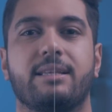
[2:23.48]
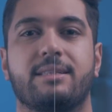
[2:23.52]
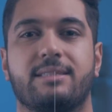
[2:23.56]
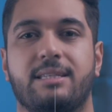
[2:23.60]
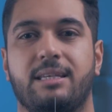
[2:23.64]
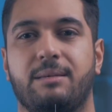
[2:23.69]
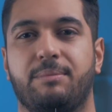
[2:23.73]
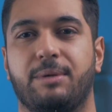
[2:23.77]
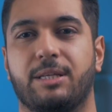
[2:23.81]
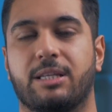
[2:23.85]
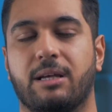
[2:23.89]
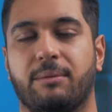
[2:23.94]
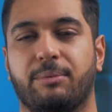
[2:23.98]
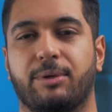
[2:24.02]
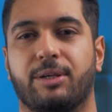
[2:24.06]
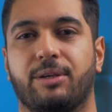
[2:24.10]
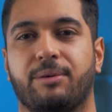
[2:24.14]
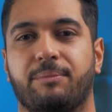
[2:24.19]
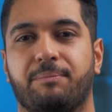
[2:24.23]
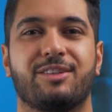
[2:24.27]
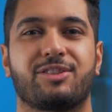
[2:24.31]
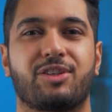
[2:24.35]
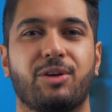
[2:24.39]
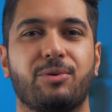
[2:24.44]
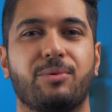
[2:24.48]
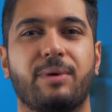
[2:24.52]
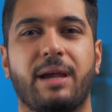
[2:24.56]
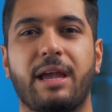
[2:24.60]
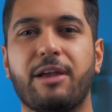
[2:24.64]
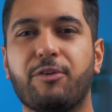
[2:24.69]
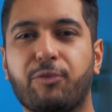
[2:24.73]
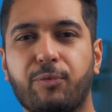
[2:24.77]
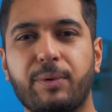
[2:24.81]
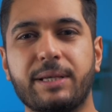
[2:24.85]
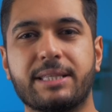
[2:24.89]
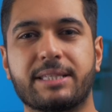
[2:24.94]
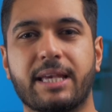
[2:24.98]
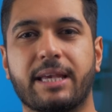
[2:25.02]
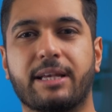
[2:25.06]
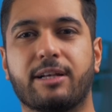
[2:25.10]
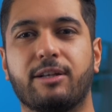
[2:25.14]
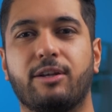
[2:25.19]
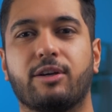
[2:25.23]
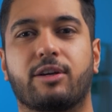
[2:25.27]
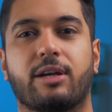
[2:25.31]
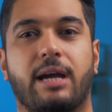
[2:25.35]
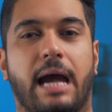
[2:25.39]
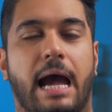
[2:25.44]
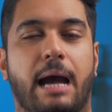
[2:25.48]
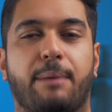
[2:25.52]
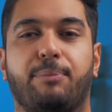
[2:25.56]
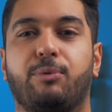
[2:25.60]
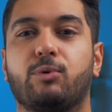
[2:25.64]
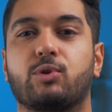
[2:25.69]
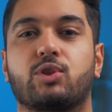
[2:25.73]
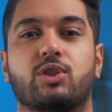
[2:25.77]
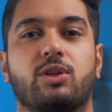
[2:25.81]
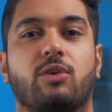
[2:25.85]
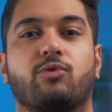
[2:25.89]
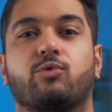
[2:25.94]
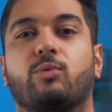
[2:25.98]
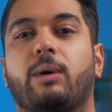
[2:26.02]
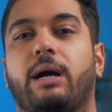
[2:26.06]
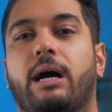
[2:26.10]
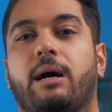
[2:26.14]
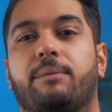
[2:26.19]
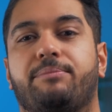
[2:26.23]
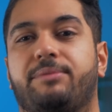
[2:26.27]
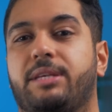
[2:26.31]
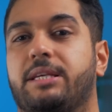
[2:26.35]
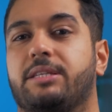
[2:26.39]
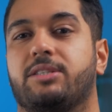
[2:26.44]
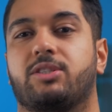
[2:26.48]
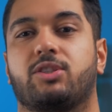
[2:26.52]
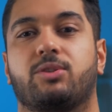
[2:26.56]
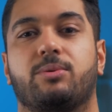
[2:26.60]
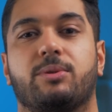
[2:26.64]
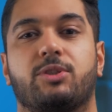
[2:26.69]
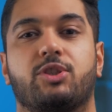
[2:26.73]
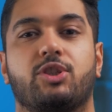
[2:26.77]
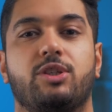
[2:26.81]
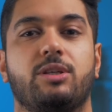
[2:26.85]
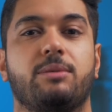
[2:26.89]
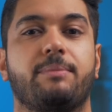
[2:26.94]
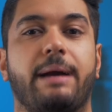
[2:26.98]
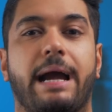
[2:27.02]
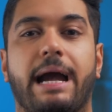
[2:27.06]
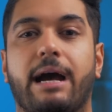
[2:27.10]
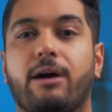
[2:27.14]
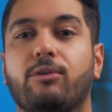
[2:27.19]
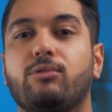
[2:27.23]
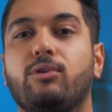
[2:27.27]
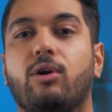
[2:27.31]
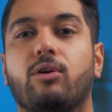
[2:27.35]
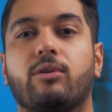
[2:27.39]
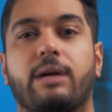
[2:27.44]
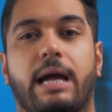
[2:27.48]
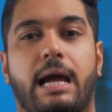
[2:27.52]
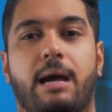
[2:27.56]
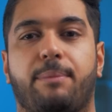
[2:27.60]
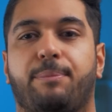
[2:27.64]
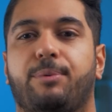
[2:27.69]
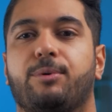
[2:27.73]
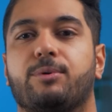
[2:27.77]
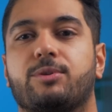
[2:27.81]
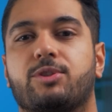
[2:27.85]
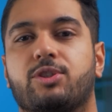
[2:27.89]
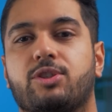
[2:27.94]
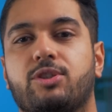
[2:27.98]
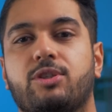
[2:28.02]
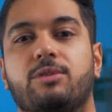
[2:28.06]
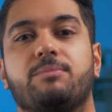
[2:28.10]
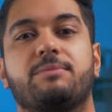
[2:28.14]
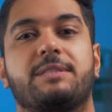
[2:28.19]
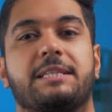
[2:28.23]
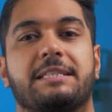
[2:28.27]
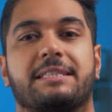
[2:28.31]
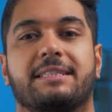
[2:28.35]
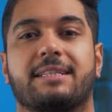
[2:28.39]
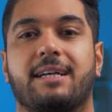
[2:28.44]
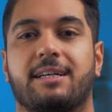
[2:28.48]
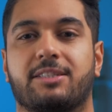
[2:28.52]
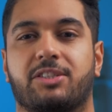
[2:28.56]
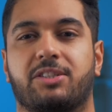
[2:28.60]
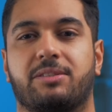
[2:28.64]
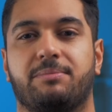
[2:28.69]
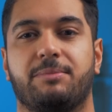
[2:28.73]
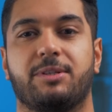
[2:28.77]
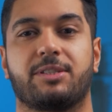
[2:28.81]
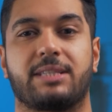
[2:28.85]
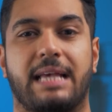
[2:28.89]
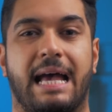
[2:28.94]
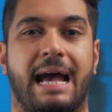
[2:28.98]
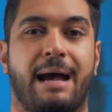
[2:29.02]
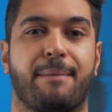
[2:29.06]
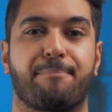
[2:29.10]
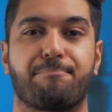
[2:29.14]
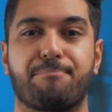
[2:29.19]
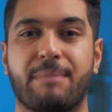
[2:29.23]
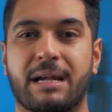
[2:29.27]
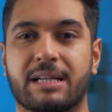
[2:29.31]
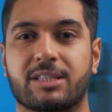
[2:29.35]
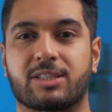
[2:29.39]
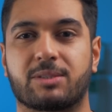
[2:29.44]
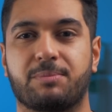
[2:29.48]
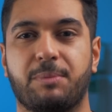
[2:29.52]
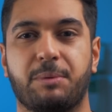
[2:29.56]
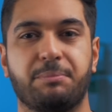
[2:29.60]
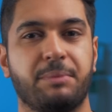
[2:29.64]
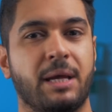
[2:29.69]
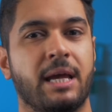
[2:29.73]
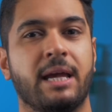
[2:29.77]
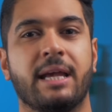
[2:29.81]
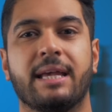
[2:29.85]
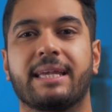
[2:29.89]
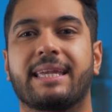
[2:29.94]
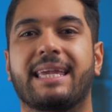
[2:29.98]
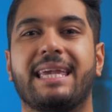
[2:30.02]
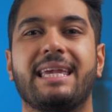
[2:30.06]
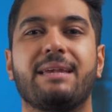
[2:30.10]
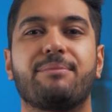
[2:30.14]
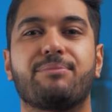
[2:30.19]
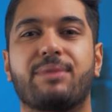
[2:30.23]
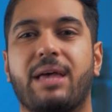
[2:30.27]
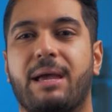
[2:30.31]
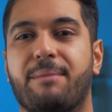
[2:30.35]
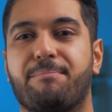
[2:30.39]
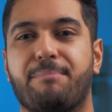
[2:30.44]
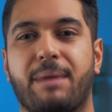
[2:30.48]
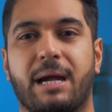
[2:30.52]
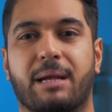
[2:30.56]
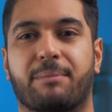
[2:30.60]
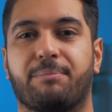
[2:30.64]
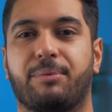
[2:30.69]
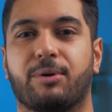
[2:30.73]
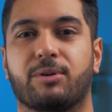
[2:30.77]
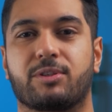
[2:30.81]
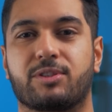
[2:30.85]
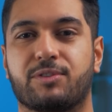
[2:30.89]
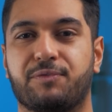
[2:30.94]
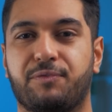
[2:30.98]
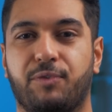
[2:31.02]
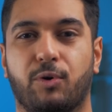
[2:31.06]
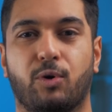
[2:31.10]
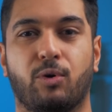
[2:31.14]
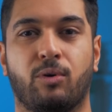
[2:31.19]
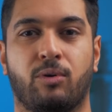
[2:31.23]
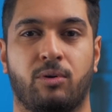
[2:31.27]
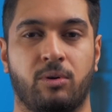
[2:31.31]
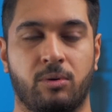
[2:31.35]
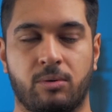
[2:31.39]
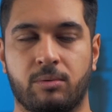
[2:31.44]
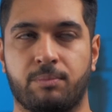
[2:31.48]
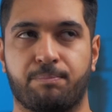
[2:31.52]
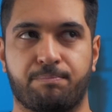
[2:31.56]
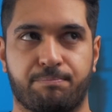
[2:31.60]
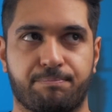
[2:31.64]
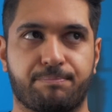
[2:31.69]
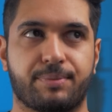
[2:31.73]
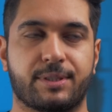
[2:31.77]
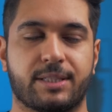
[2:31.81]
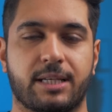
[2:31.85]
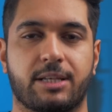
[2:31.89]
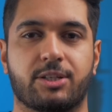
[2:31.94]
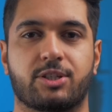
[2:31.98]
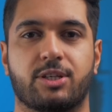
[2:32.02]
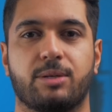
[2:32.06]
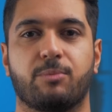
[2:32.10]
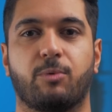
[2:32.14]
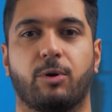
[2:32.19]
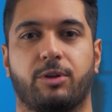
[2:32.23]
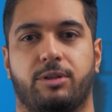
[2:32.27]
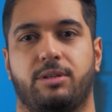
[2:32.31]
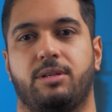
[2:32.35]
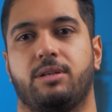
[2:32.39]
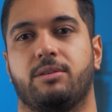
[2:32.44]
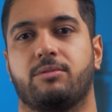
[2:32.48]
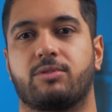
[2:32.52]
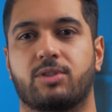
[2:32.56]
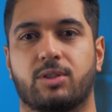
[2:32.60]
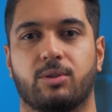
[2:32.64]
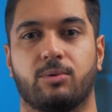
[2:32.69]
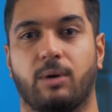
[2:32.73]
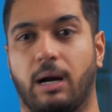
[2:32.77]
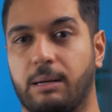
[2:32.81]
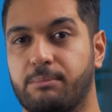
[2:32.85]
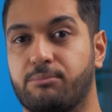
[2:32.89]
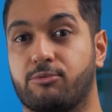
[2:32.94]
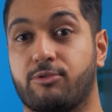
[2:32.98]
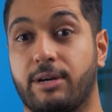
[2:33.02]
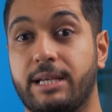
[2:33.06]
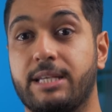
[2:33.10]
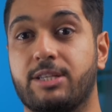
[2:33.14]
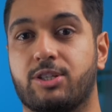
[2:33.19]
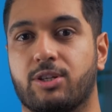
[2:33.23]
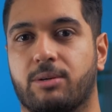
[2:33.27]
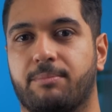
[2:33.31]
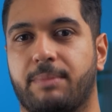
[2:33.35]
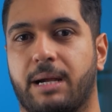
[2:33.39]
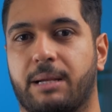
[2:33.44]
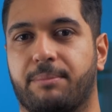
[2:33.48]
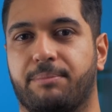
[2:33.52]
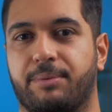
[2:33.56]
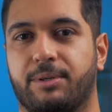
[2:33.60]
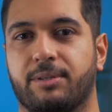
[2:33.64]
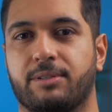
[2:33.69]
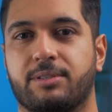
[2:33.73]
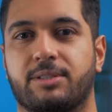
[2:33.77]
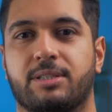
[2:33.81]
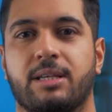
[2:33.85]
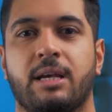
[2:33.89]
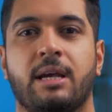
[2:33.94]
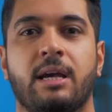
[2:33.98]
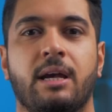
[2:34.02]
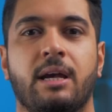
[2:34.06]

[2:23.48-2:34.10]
TBW. So if we take a look at Apple software updates to assume how long Apple assumes its customers at maximum keep their MacBooks for, or potentially want you to upgrade your MacBooks,